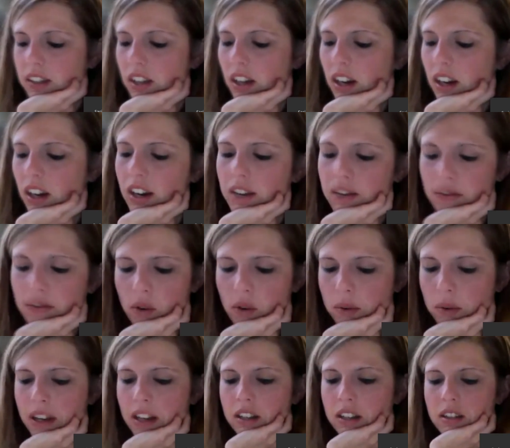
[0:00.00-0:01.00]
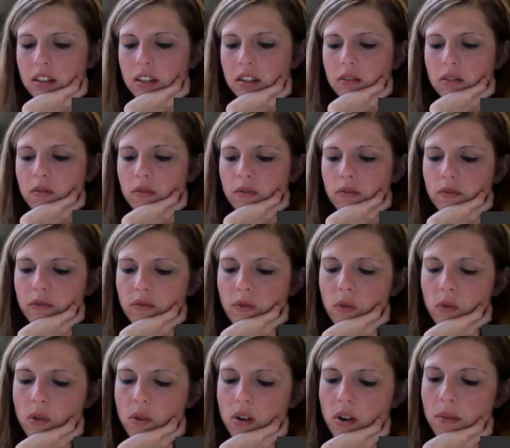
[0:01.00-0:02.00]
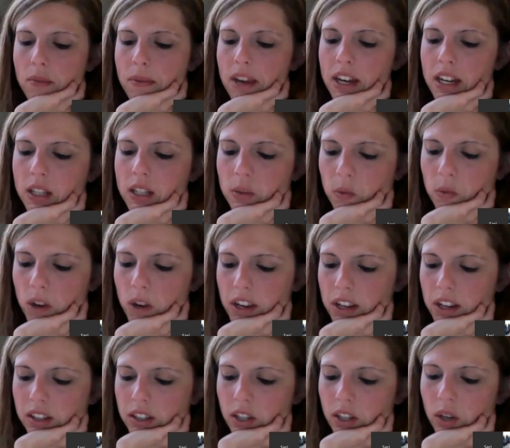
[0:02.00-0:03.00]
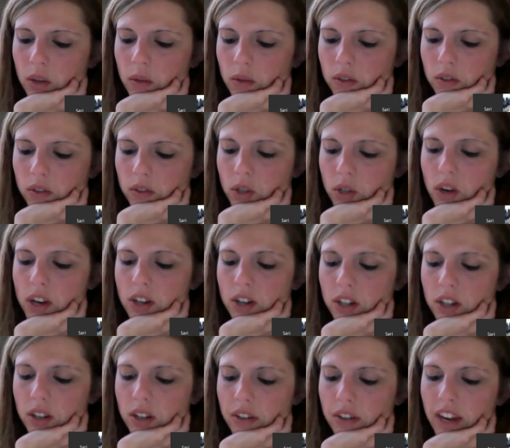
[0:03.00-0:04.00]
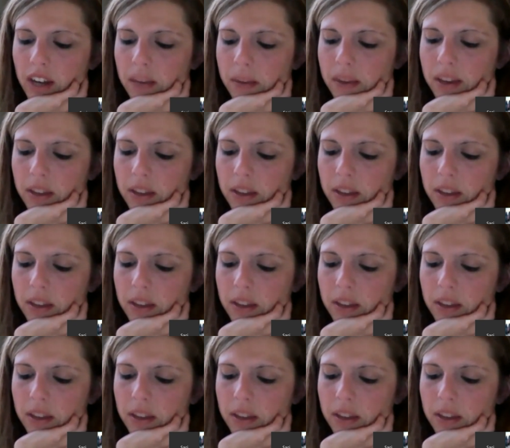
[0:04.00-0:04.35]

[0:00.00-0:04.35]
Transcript: Sorry. 4 minus 1. So 200 divided